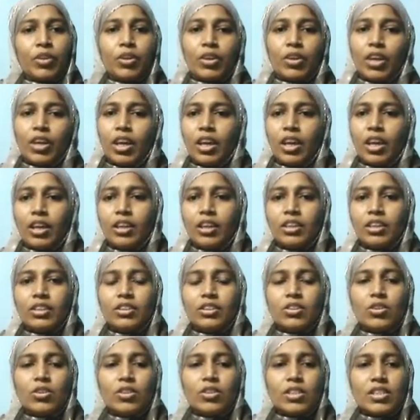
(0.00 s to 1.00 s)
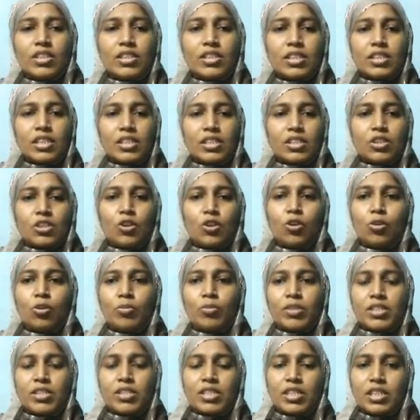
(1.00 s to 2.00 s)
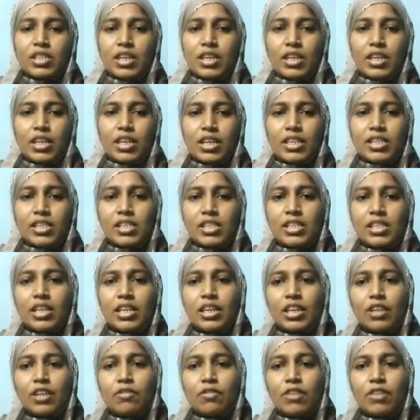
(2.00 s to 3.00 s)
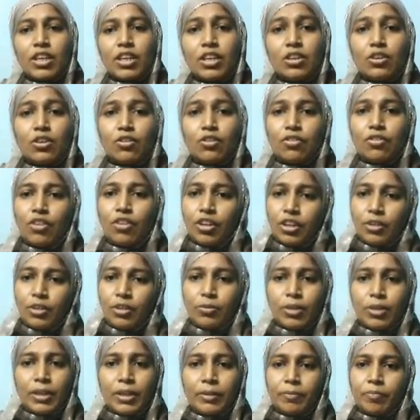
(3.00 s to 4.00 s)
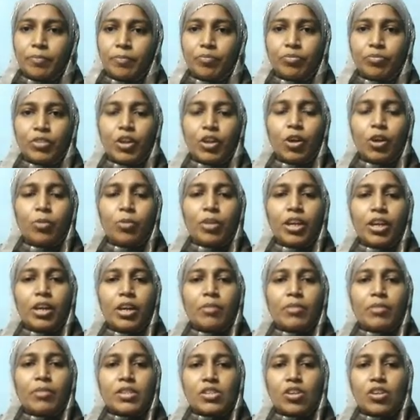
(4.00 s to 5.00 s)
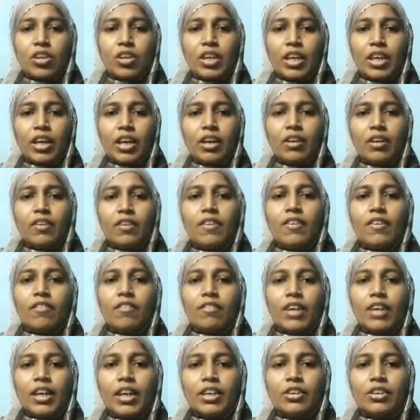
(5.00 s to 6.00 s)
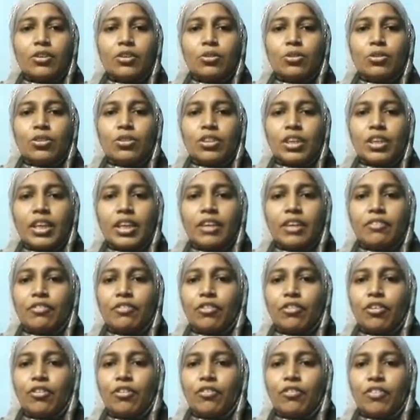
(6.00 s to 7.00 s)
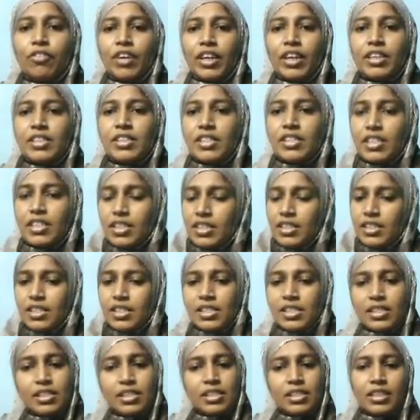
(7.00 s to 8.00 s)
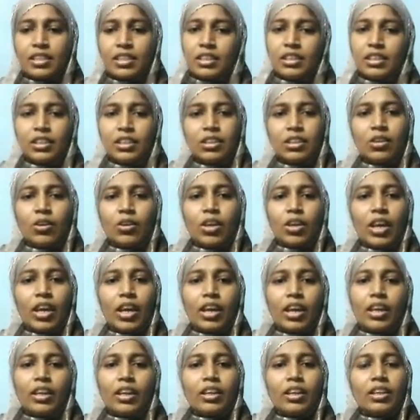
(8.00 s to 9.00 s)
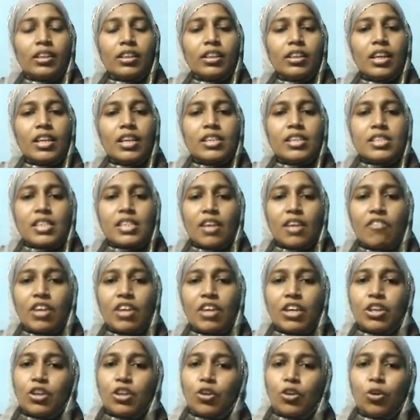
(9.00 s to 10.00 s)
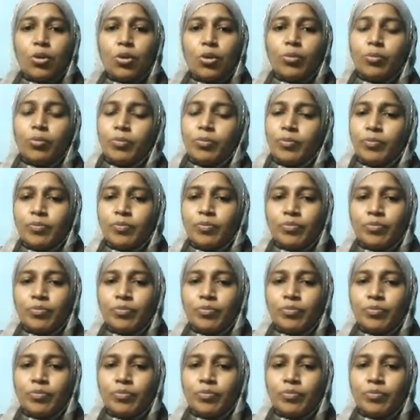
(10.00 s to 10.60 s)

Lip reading: Okay. So this 6 cube is written as 31 to 41. How many numbers are here? 1, 2, 3, 4, 5, 6. Okay. Then 7 cube.